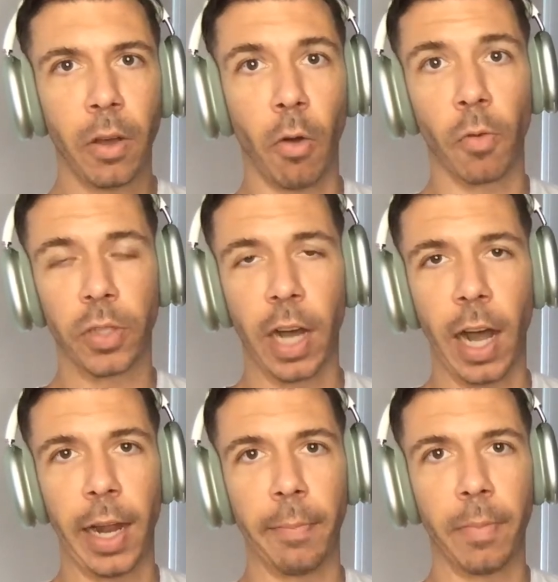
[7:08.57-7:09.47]
over
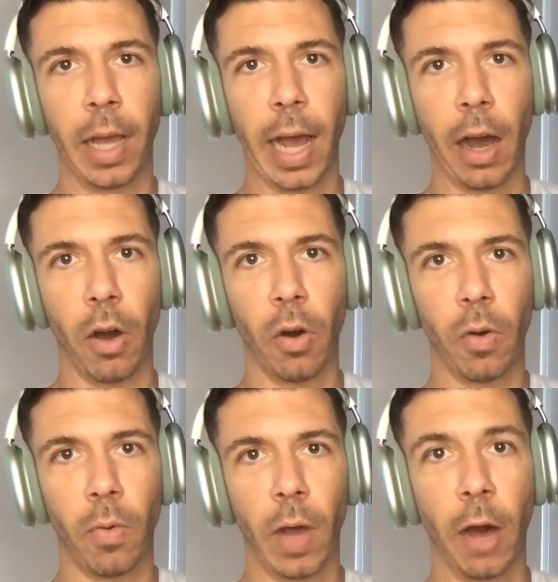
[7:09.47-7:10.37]
time
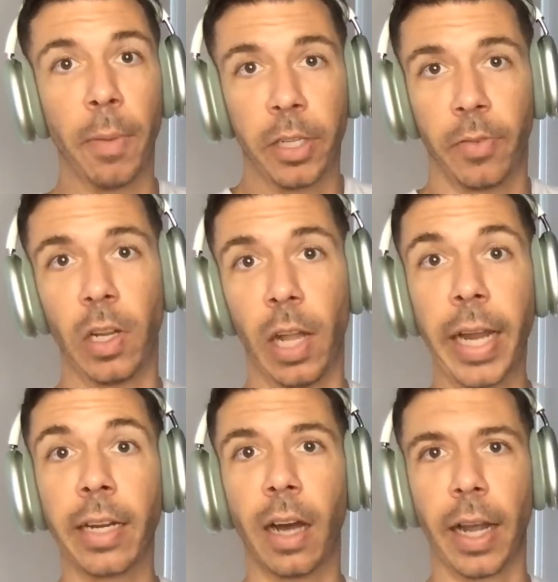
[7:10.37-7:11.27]
how how much of a
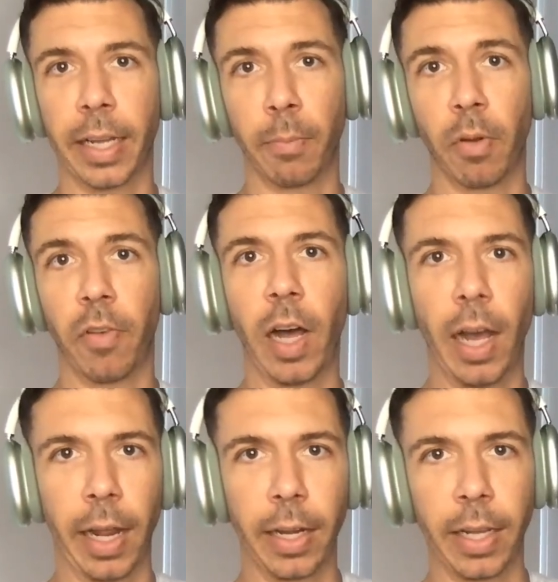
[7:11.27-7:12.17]
light I can
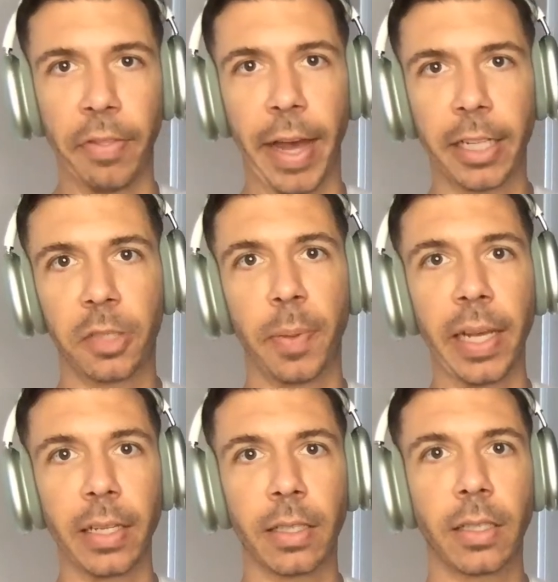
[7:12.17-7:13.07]
provide in that
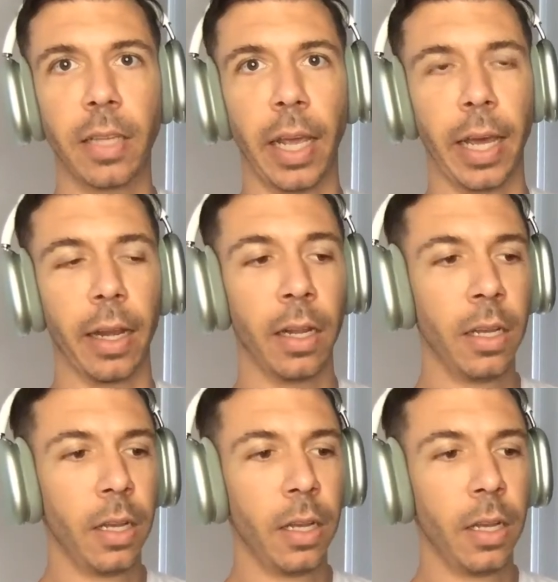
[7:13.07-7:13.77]
space. And